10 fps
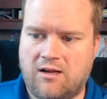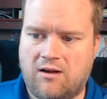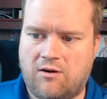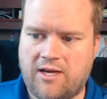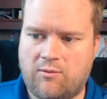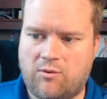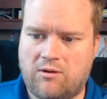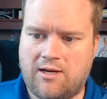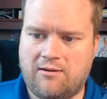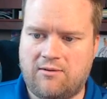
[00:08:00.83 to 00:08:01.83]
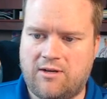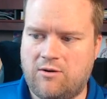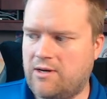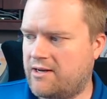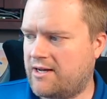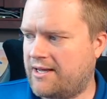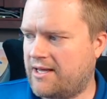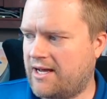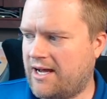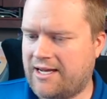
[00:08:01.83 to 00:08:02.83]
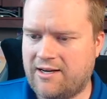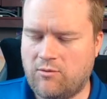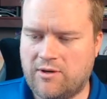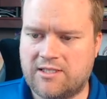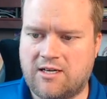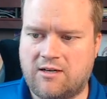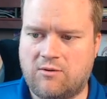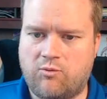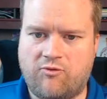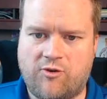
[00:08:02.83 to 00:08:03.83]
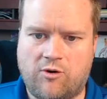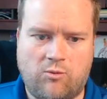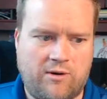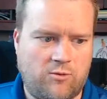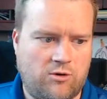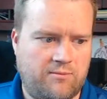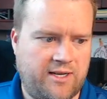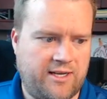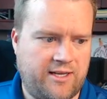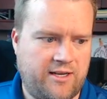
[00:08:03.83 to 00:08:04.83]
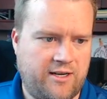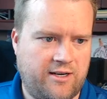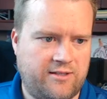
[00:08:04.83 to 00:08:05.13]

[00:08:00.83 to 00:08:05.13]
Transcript: Okay, well, you know what? I kind of want to talk for one more minute here.